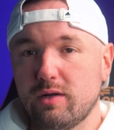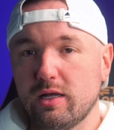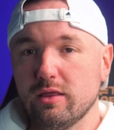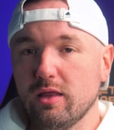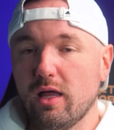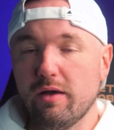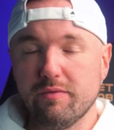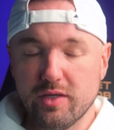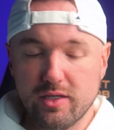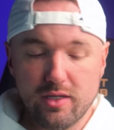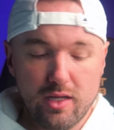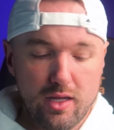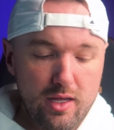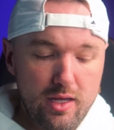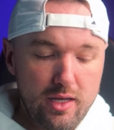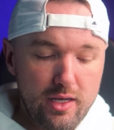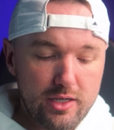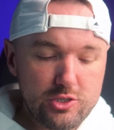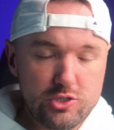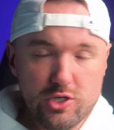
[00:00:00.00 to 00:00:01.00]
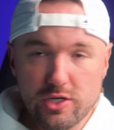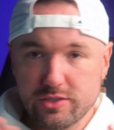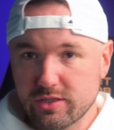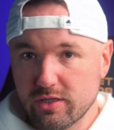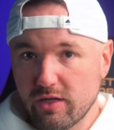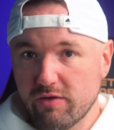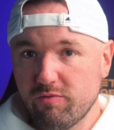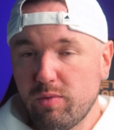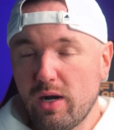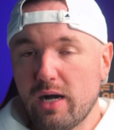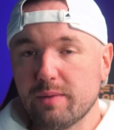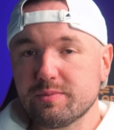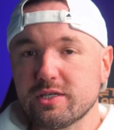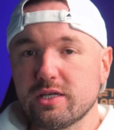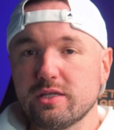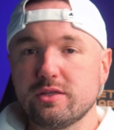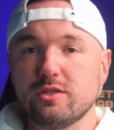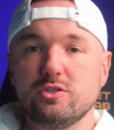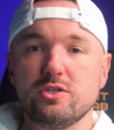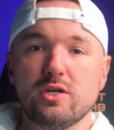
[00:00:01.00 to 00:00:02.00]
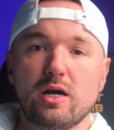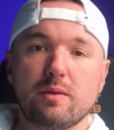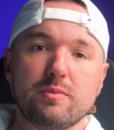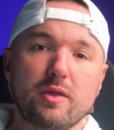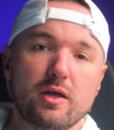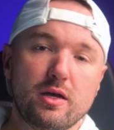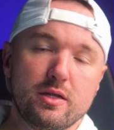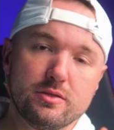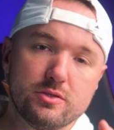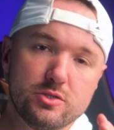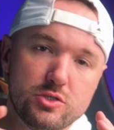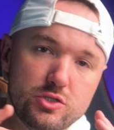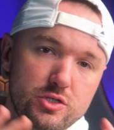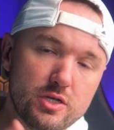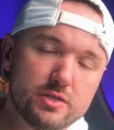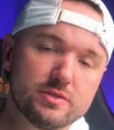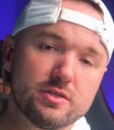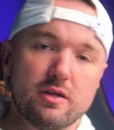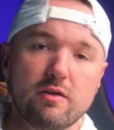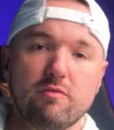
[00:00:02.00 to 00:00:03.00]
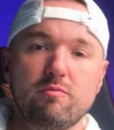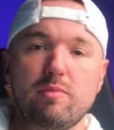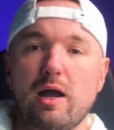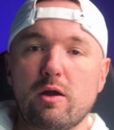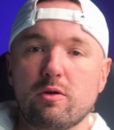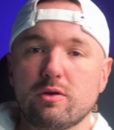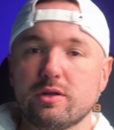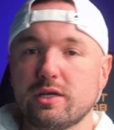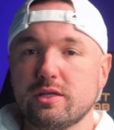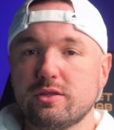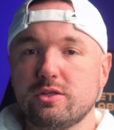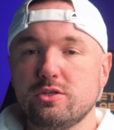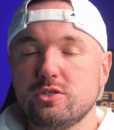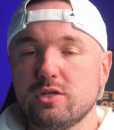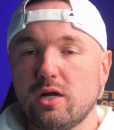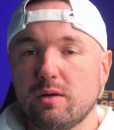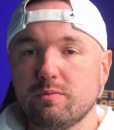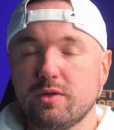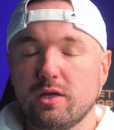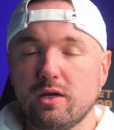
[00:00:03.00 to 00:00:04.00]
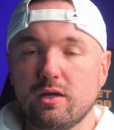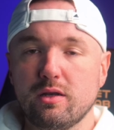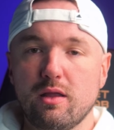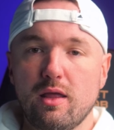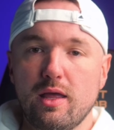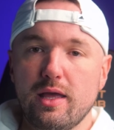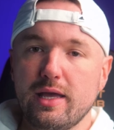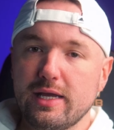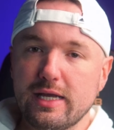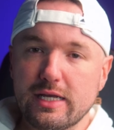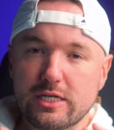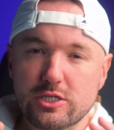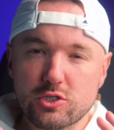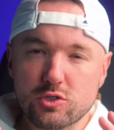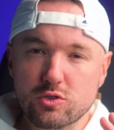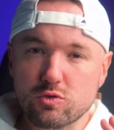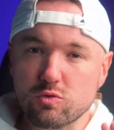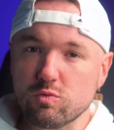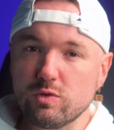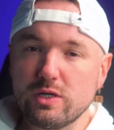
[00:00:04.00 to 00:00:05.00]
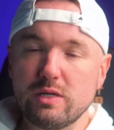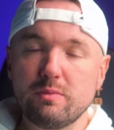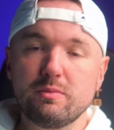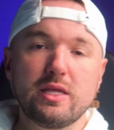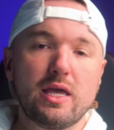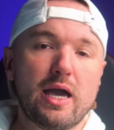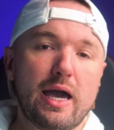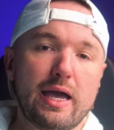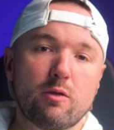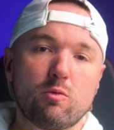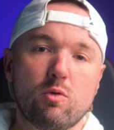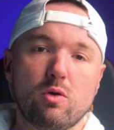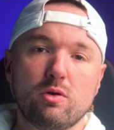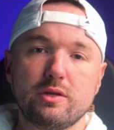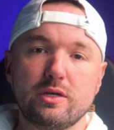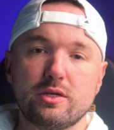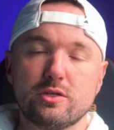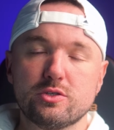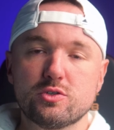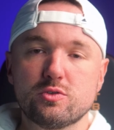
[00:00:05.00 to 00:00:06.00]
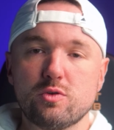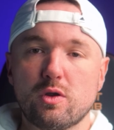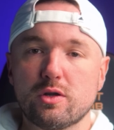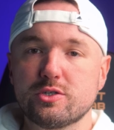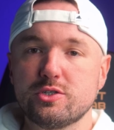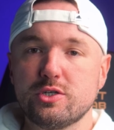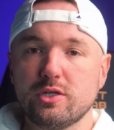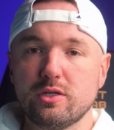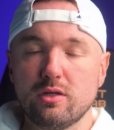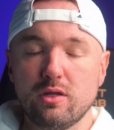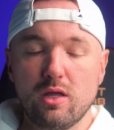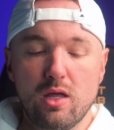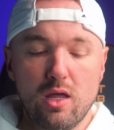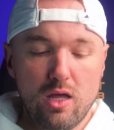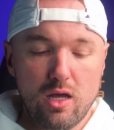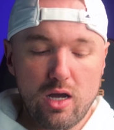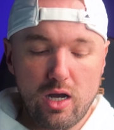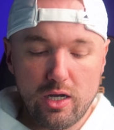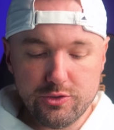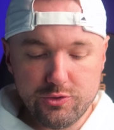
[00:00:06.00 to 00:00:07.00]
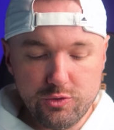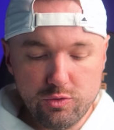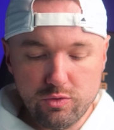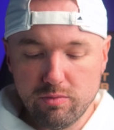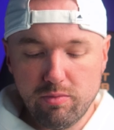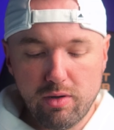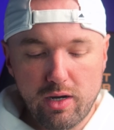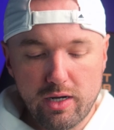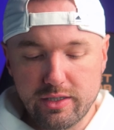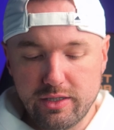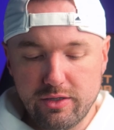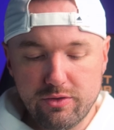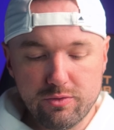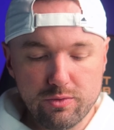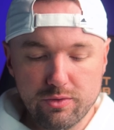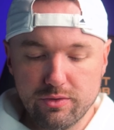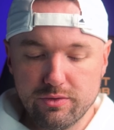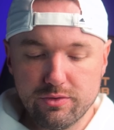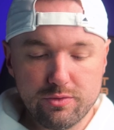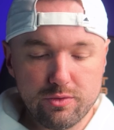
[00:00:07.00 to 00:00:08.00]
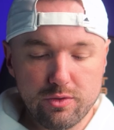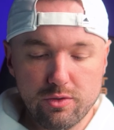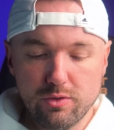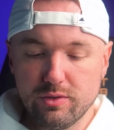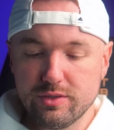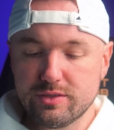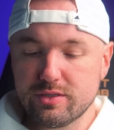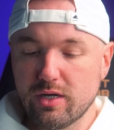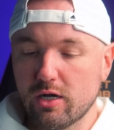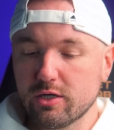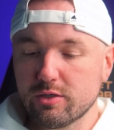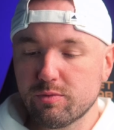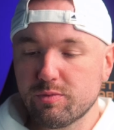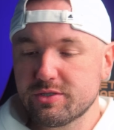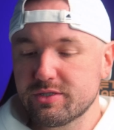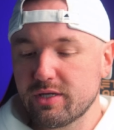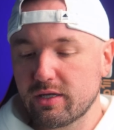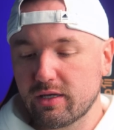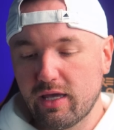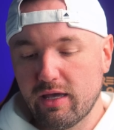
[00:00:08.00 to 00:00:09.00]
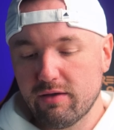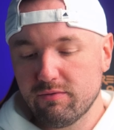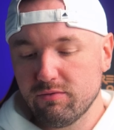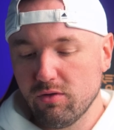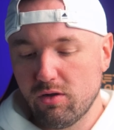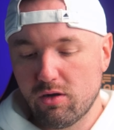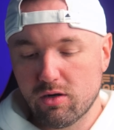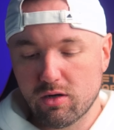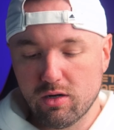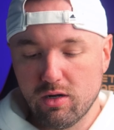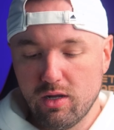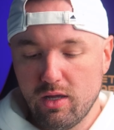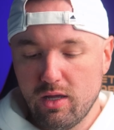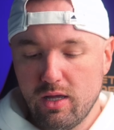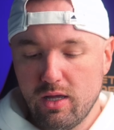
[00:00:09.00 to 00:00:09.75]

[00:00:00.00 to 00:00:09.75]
I love it. Just enough pop to get the job done. Just enough power to get the job done. Extremely high quality construction, unibody through and through. It's 100% Kevlar.